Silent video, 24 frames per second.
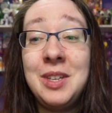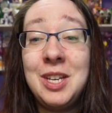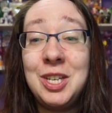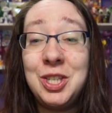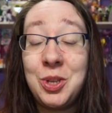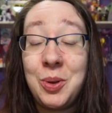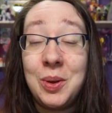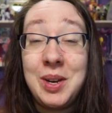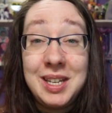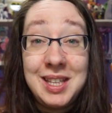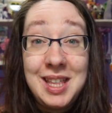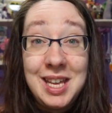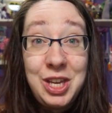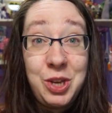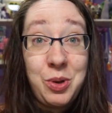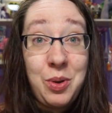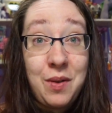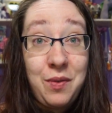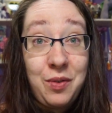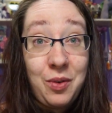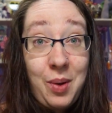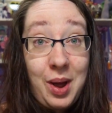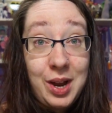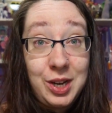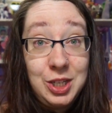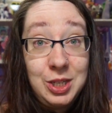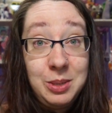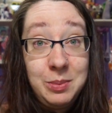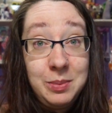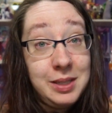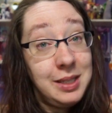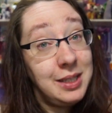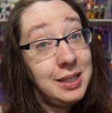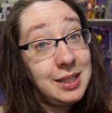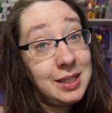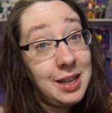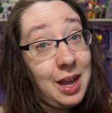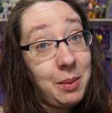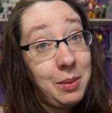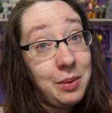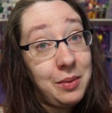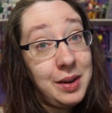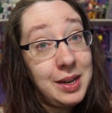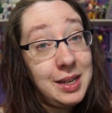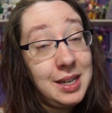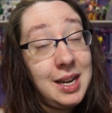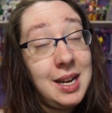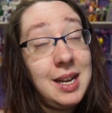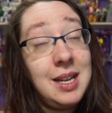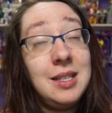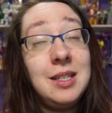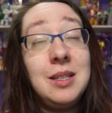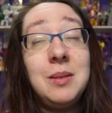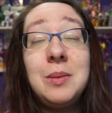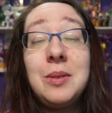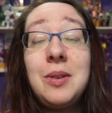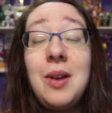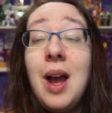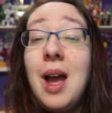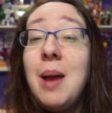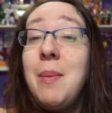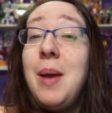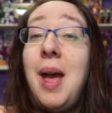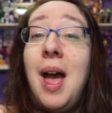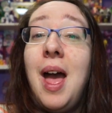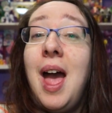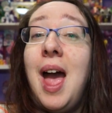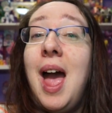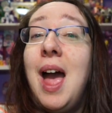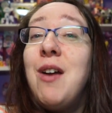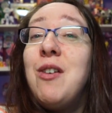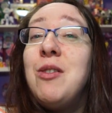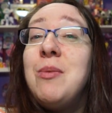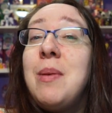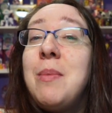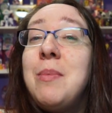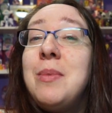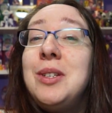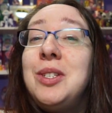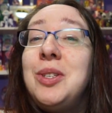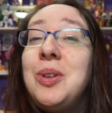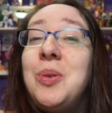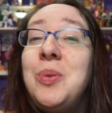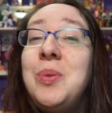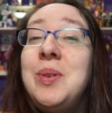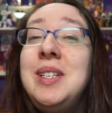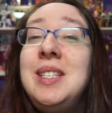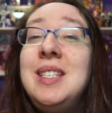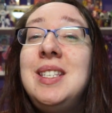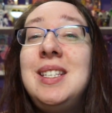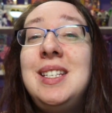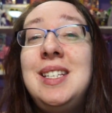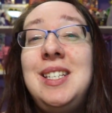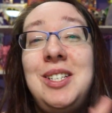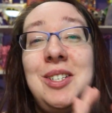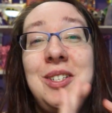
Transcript: So I want to thank you all for watching. Please comment, rate, and subscribe. And remember, as always, that I